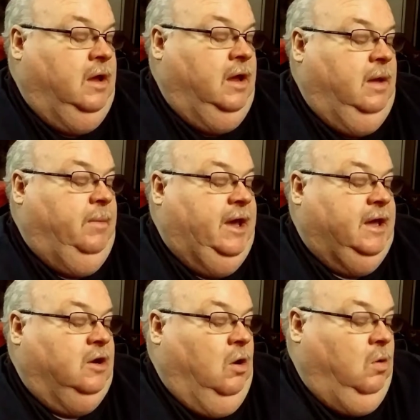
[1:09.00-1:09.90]
and make
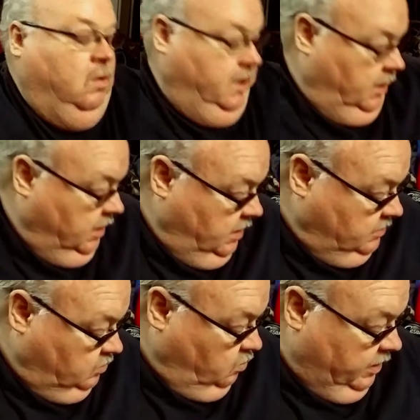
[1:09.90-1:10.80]
it go in
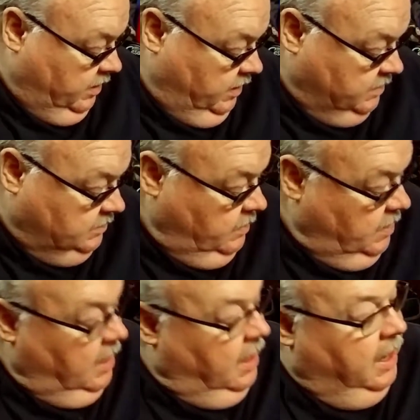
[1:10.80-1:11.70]
where it is.
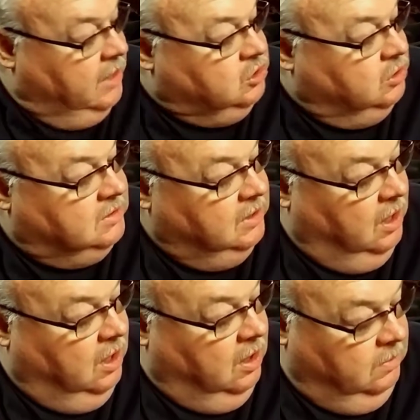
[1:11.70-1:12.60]
As you can
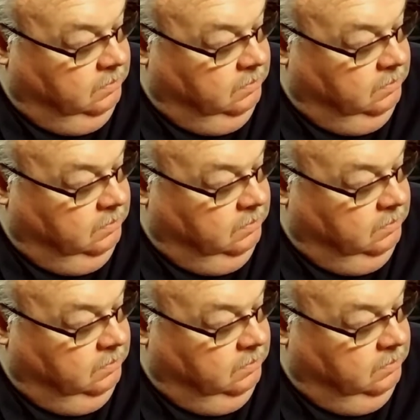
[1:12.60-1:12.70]
tell